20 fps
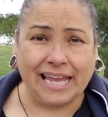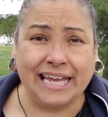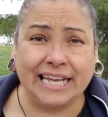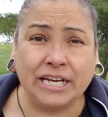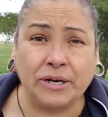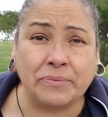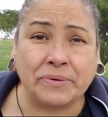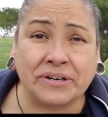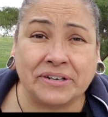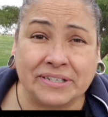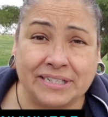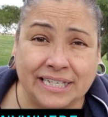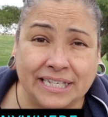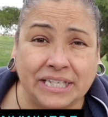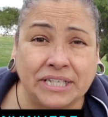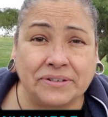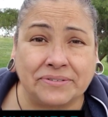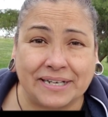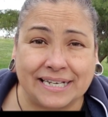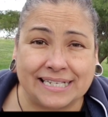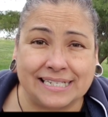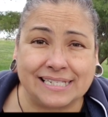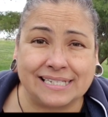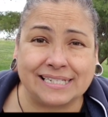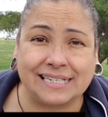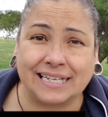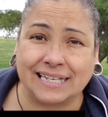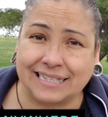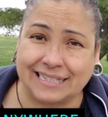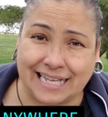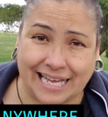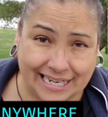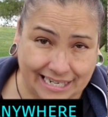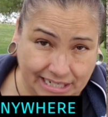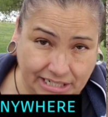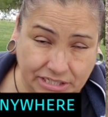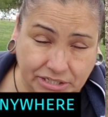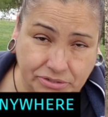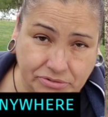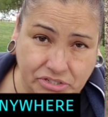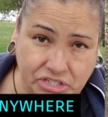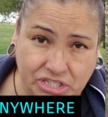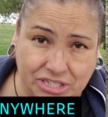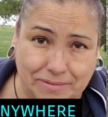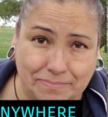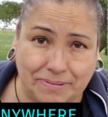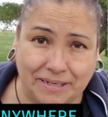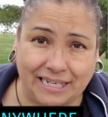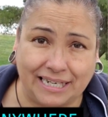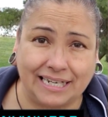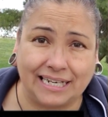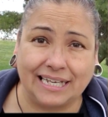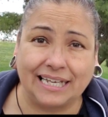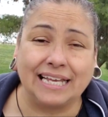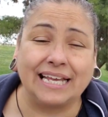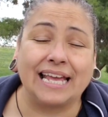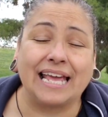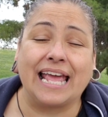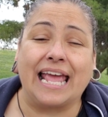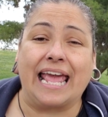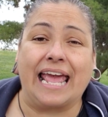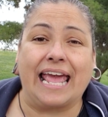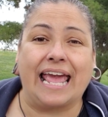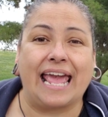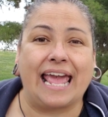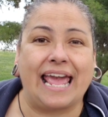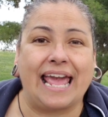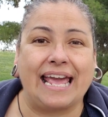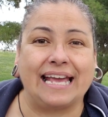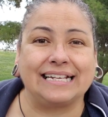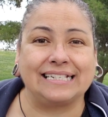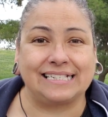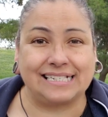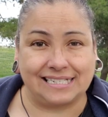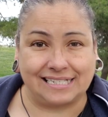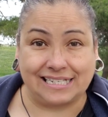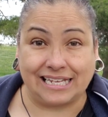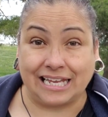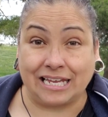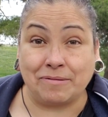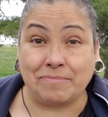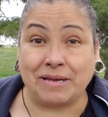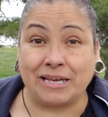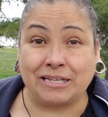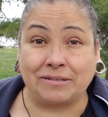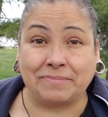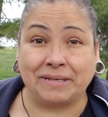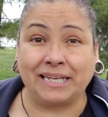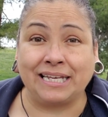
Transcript: anywhere in the U.S., that includes shipping, just email